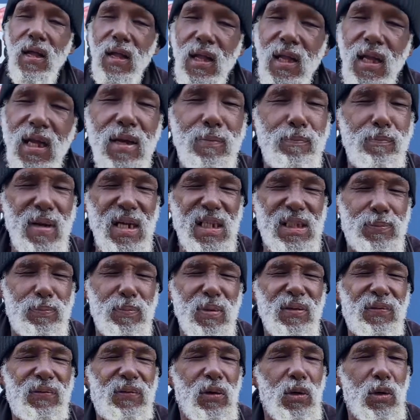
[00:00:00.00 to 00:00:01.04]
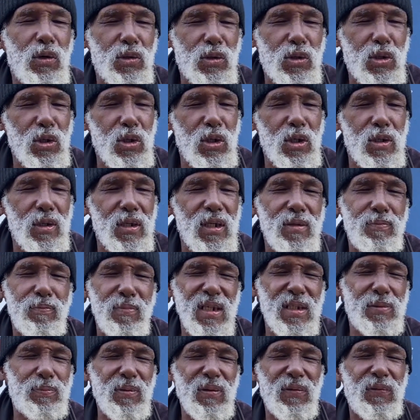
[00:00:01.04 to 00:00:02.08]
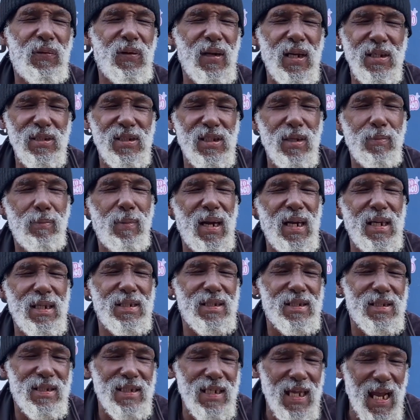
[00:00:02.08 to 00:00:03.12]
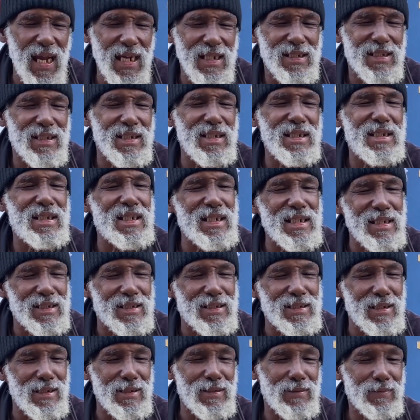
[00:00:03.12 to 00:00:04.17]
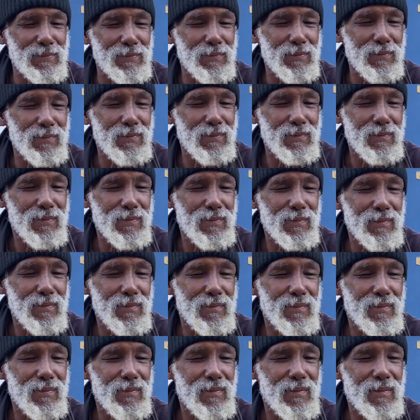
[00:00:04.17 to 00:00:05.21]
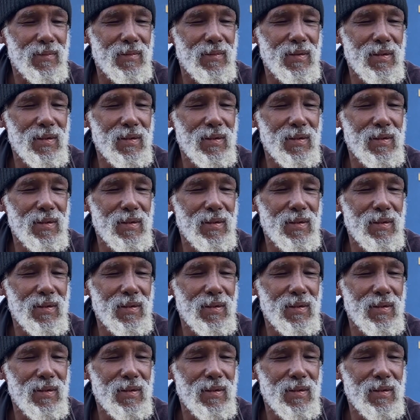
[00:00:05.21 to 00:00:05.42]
you it makes me feel good it makes me feel that somebody is actually listening okay